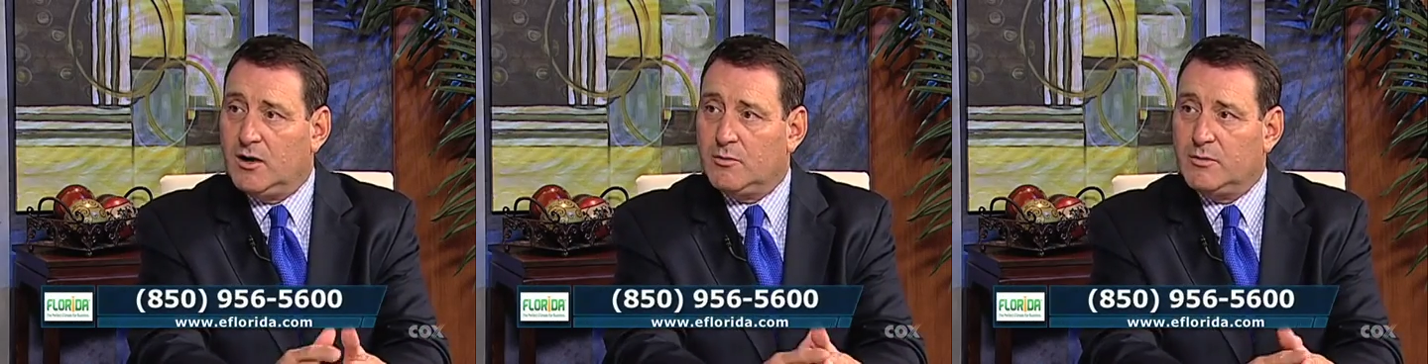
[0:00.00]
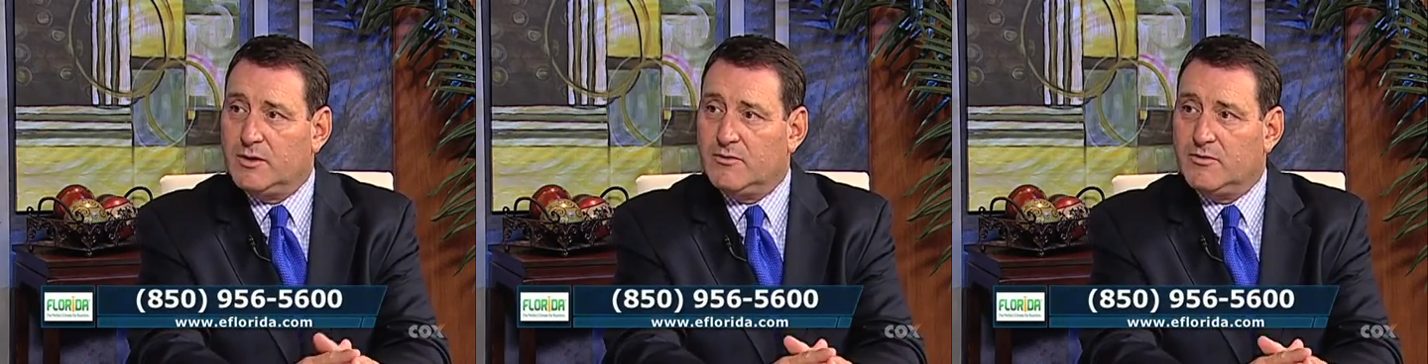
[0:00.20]

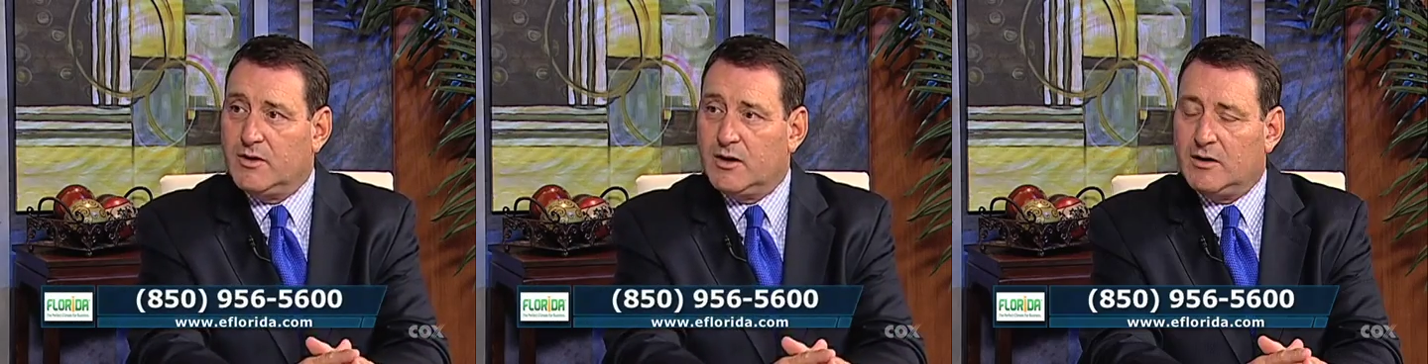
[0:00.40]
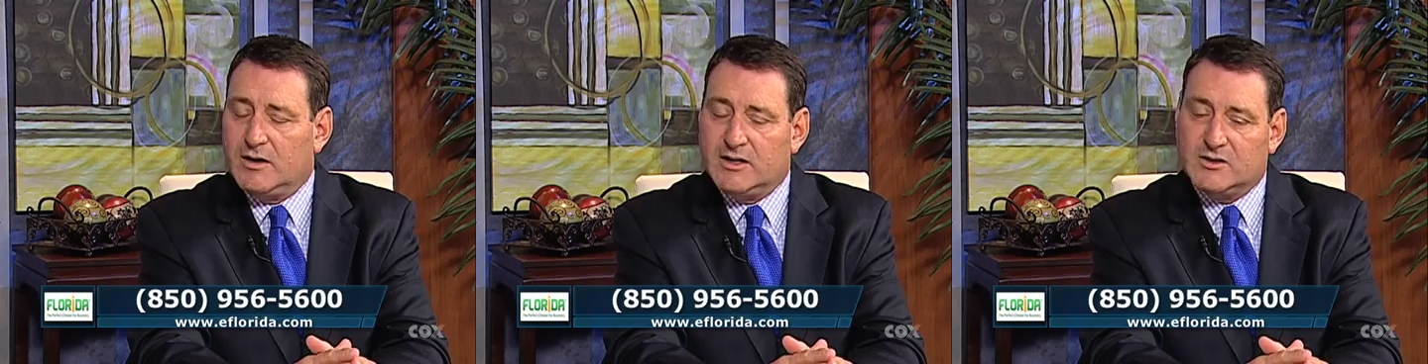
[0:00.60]
We've,
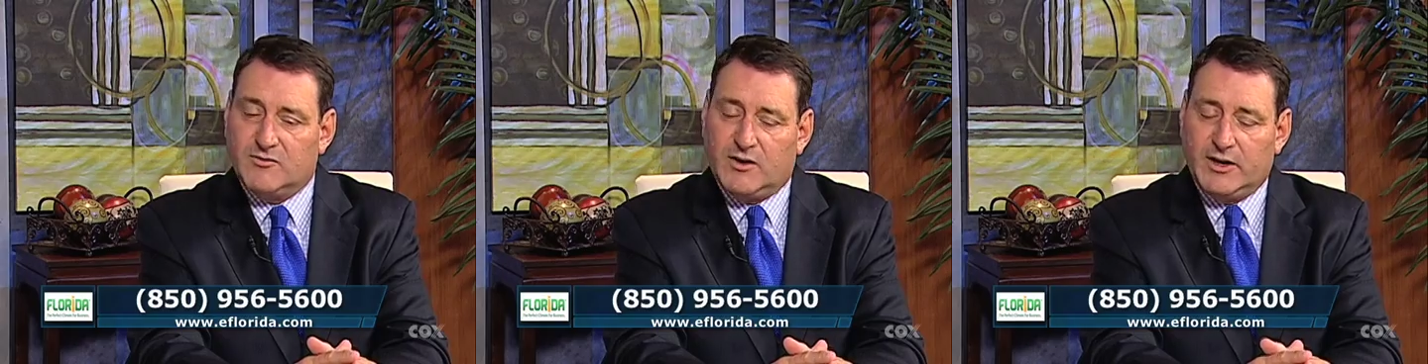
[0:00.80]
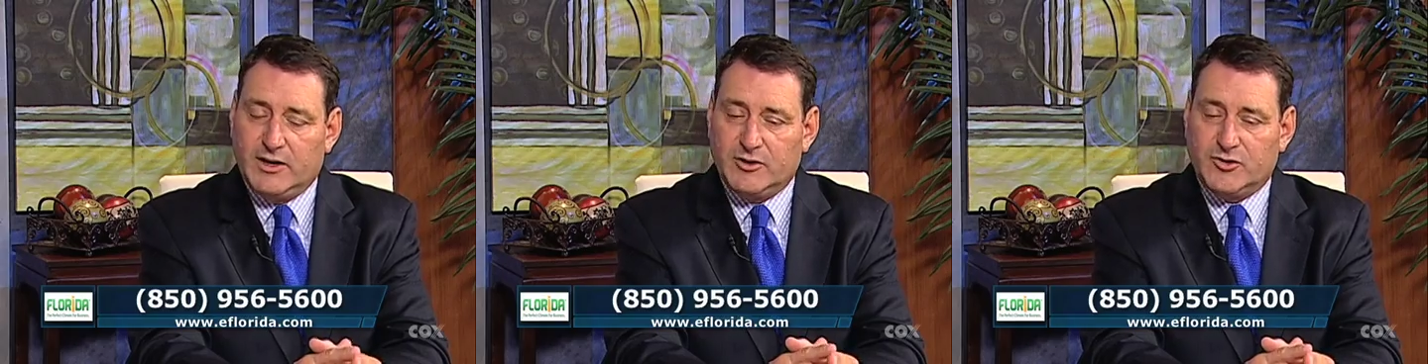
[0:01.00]
as
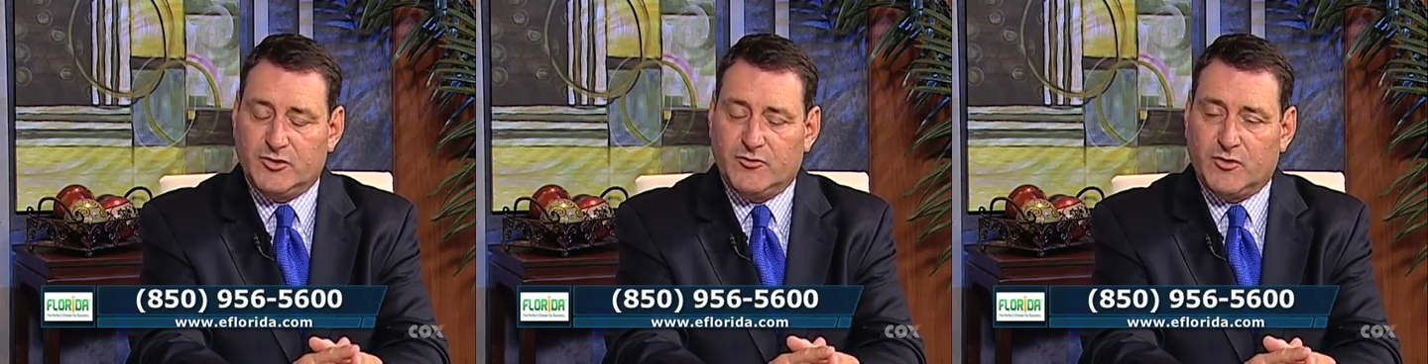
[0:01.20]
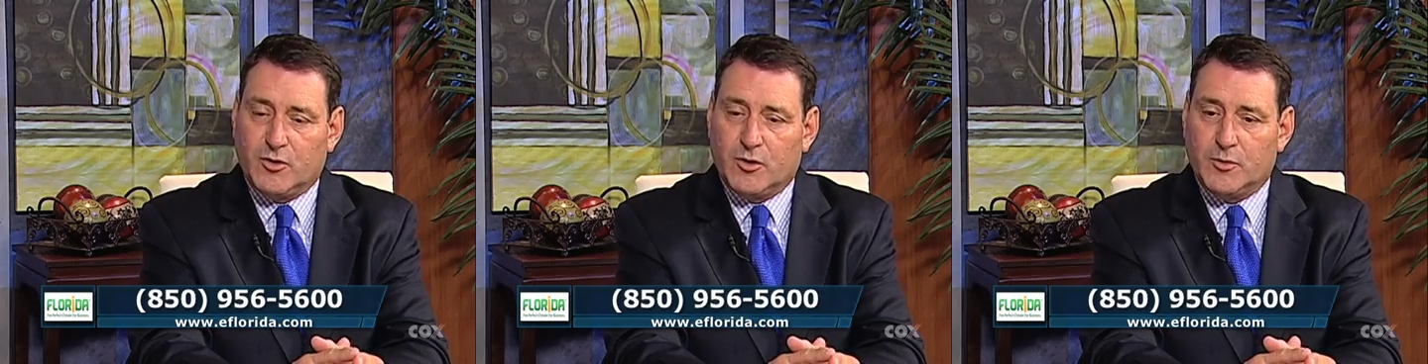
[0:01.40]
financial
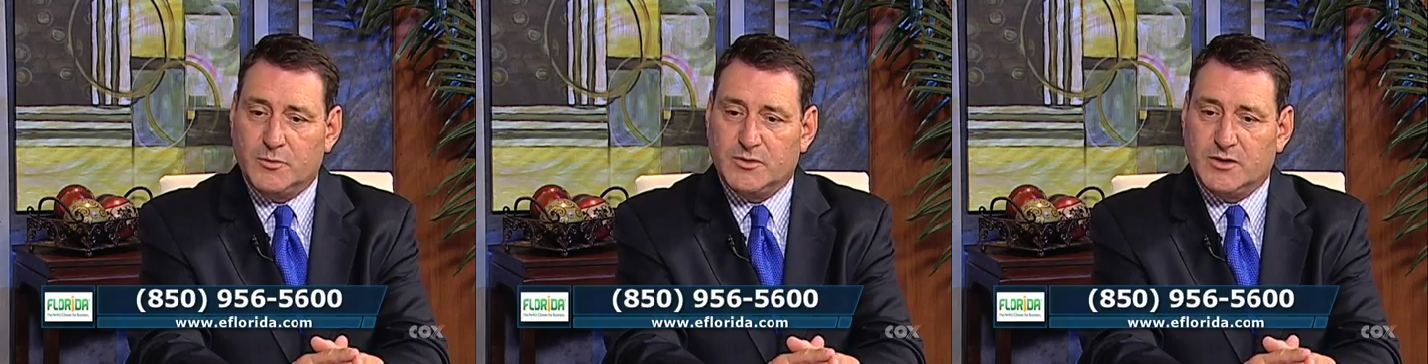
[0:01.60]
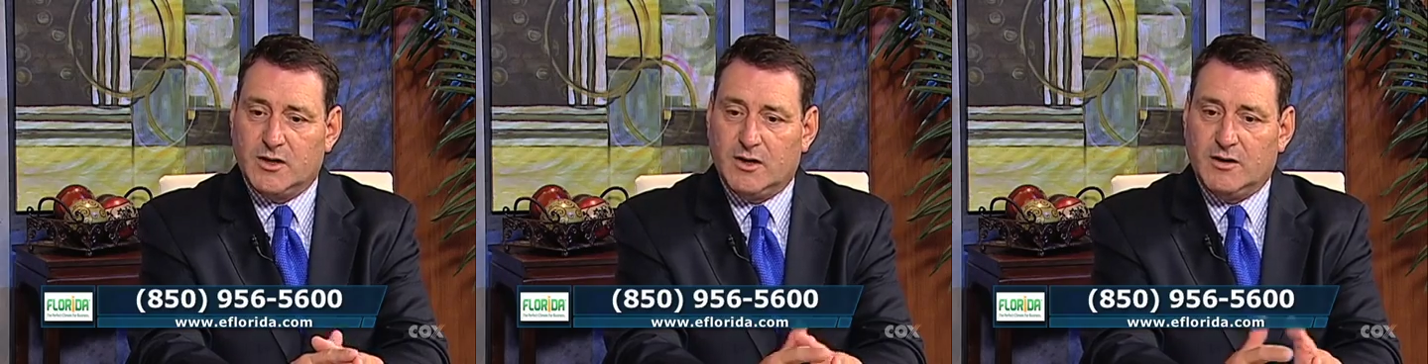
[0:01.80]

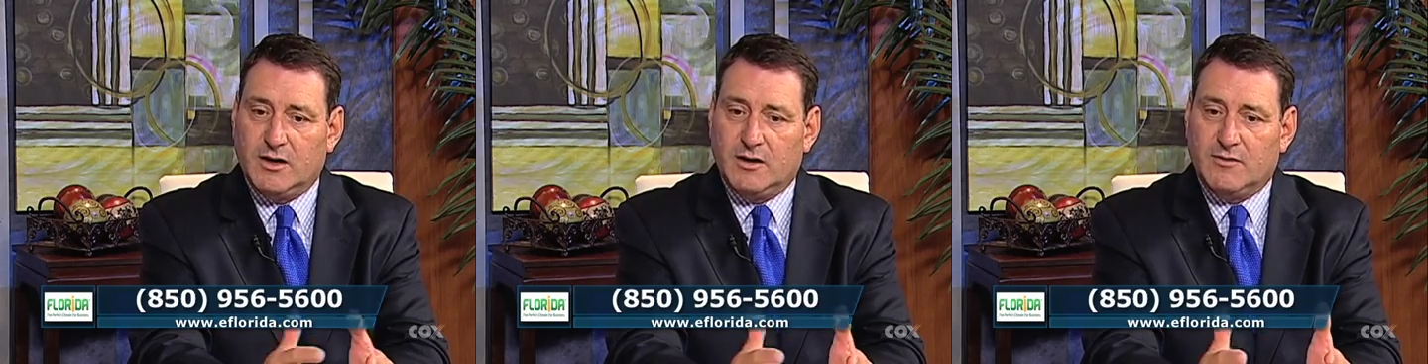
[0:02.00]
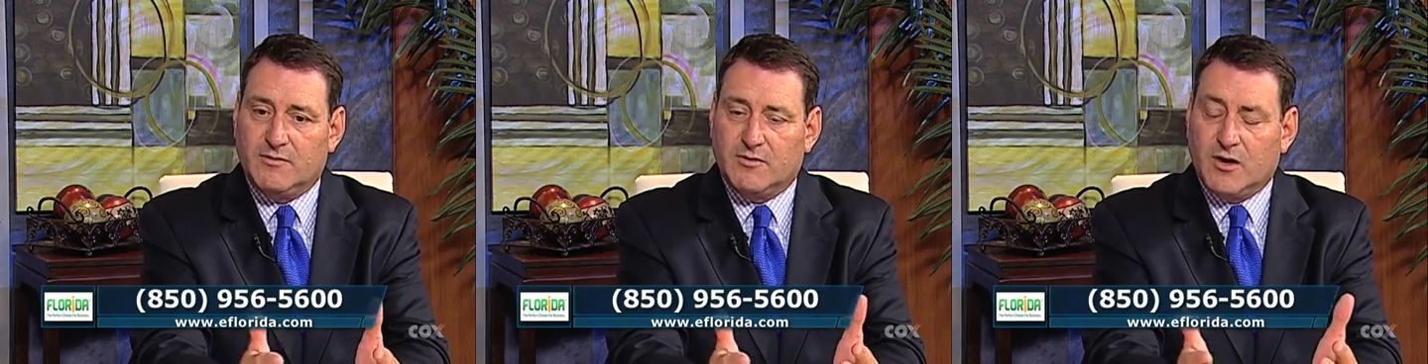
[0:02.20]
firms
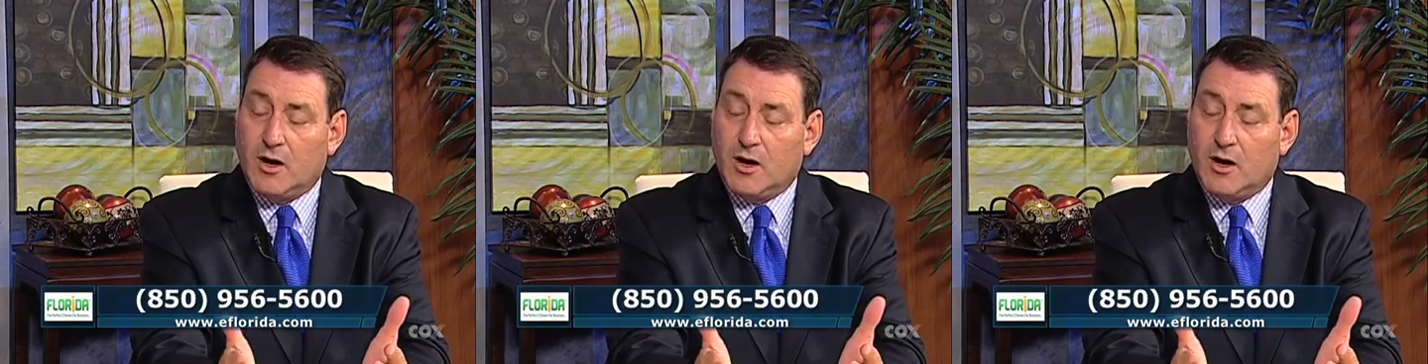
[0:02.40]
have